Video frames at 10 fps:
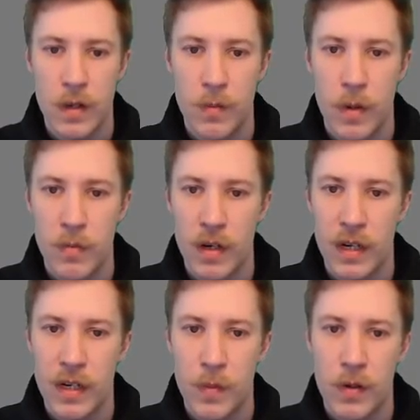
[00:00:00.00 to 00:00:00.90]

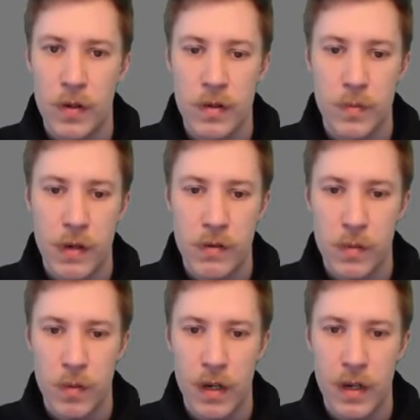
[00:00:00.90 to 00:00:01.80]
populated boards, power
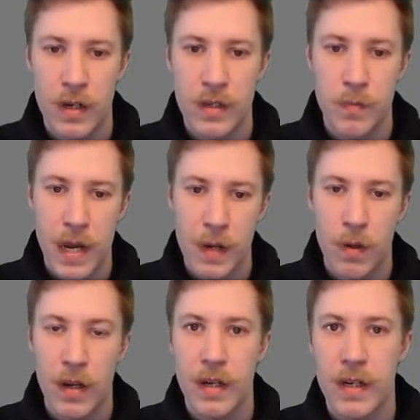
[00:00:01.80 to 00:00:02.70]
supplies,
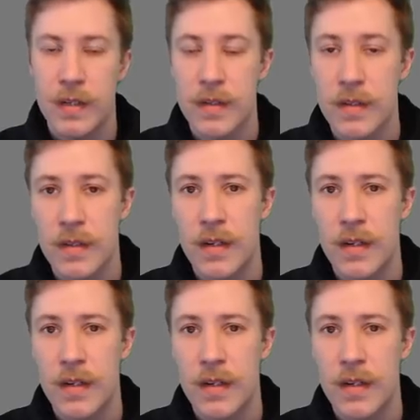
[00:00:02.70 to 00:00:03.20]
backplanes,